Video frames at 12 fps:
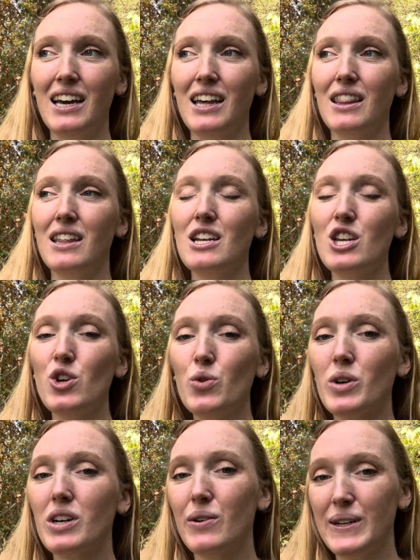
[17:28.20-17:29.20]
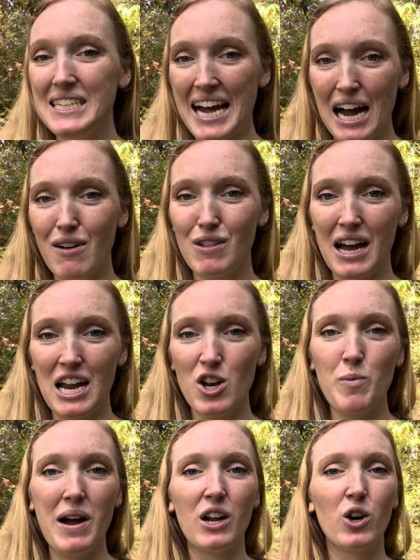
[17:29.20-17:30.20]
then you are going to have that no
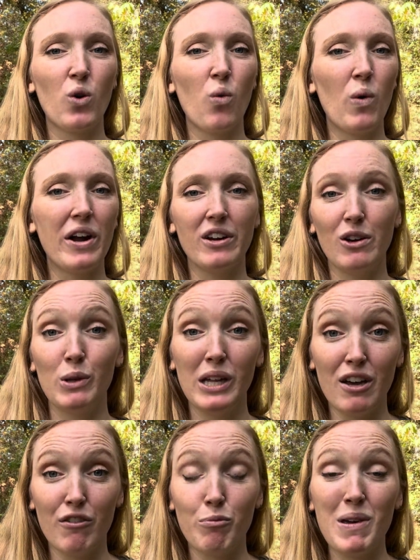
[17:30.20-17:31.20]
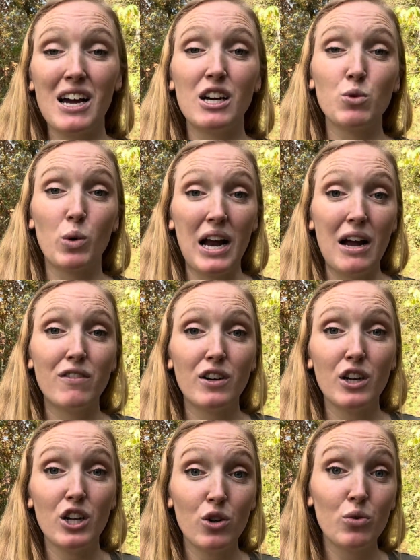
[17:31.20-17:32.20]
matter where you live, because wherever
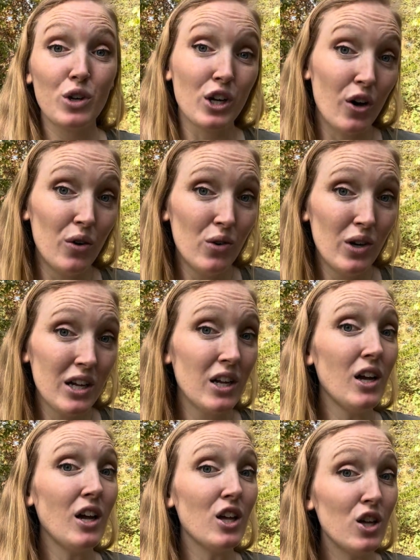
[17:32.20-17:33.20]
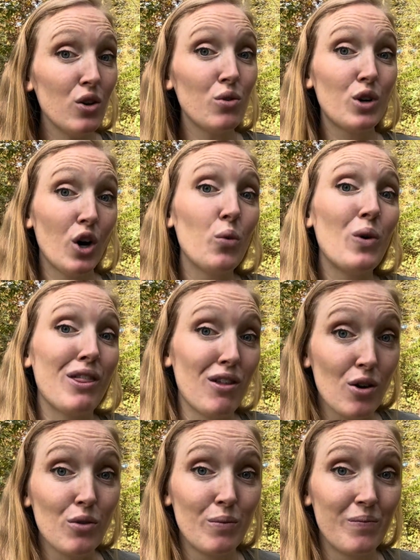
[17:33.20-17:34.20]
you go with
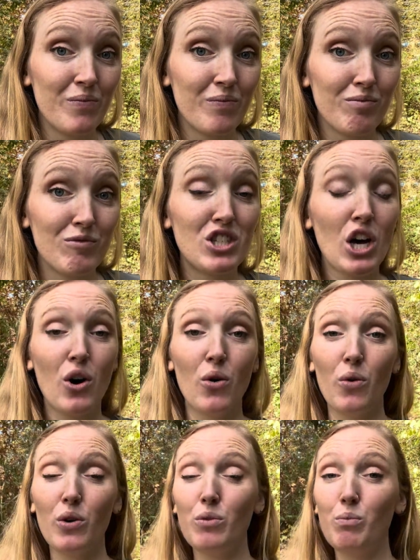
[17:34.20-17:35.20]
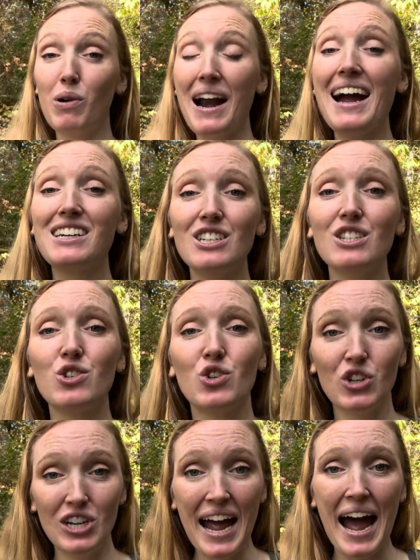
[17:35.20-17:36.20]
you. So practice
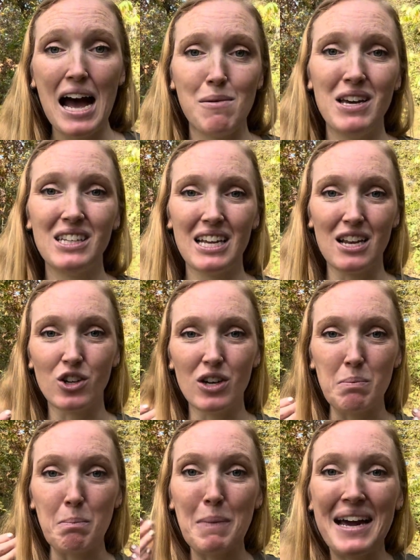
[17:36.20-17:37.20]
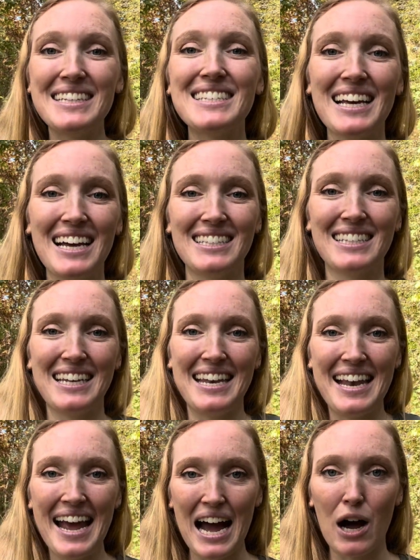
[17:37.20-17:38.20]
good habits and good mindsets
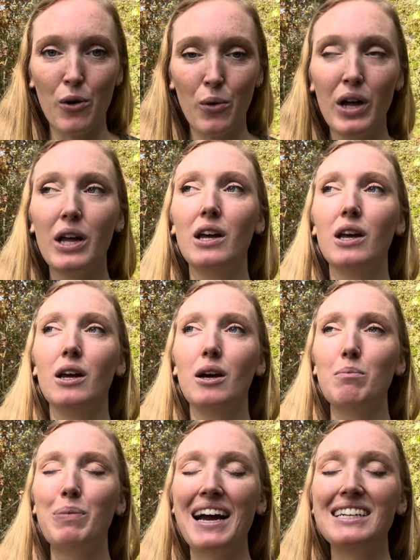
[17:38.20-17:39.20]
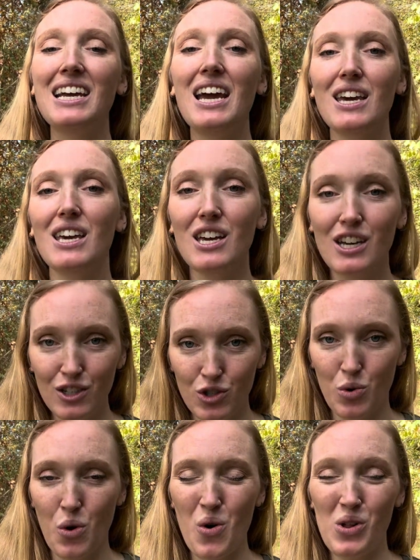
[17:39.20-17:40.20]
now by taking
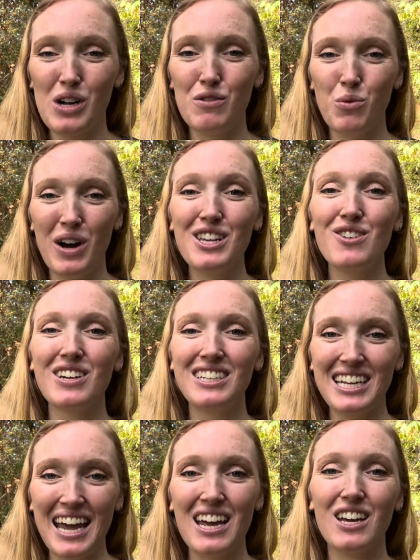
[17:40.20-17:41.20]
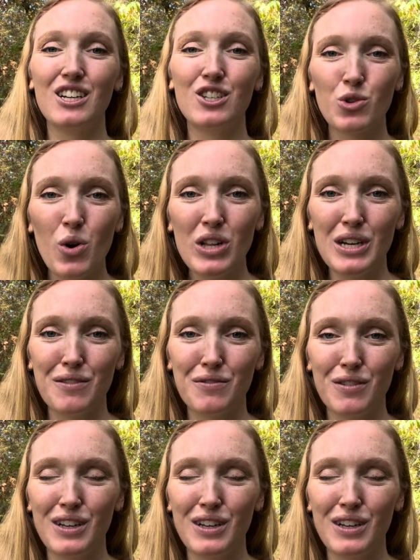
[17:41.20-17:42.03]
control of what you can take control of.